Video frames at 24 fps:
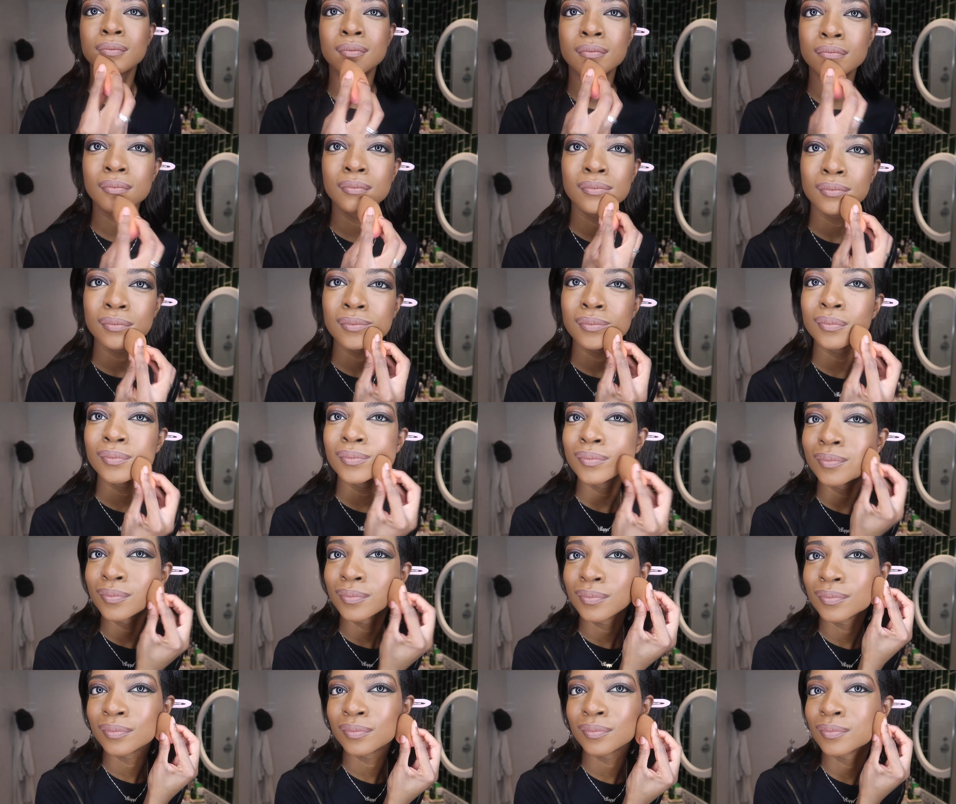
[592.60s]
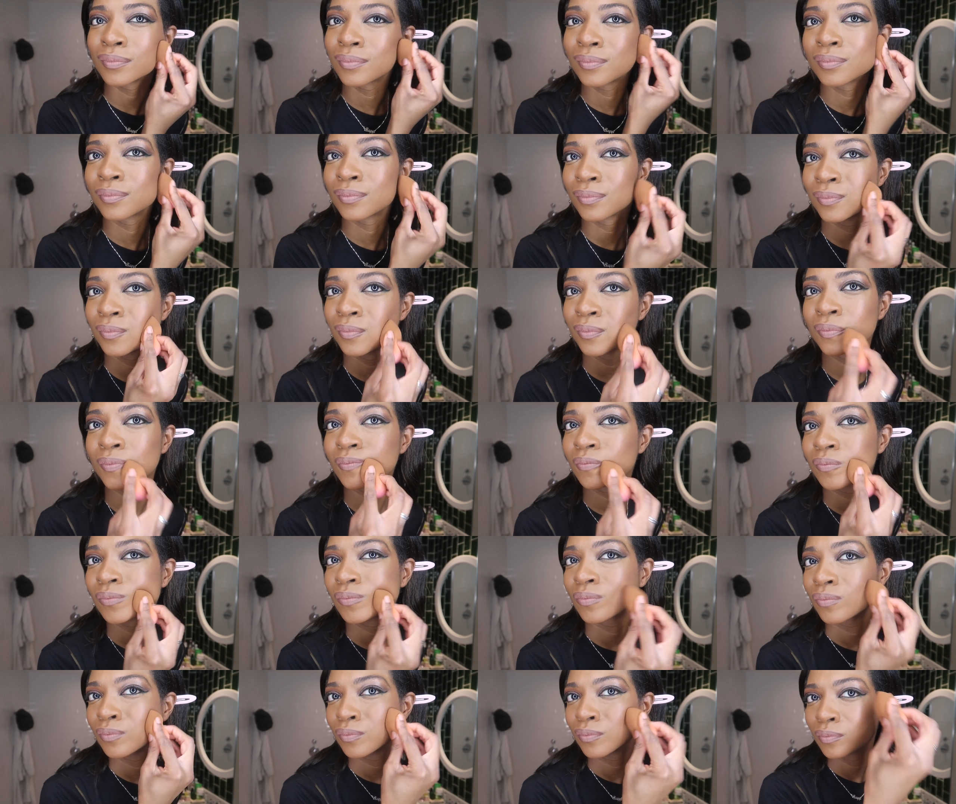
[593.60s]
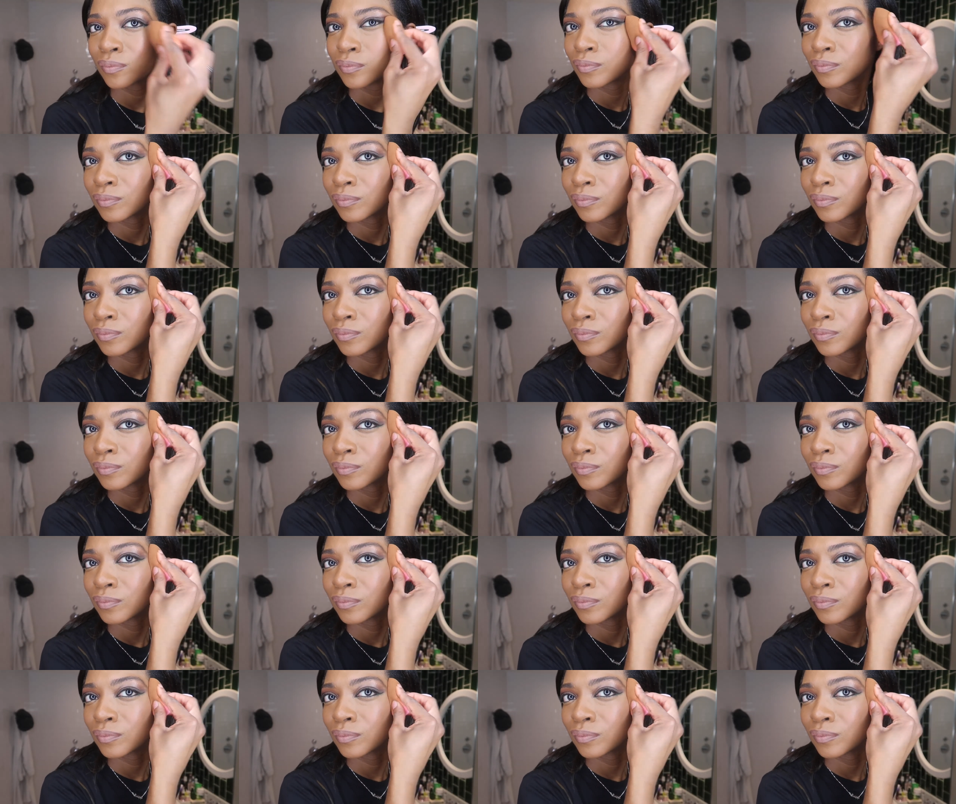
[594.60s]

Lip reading: (silence)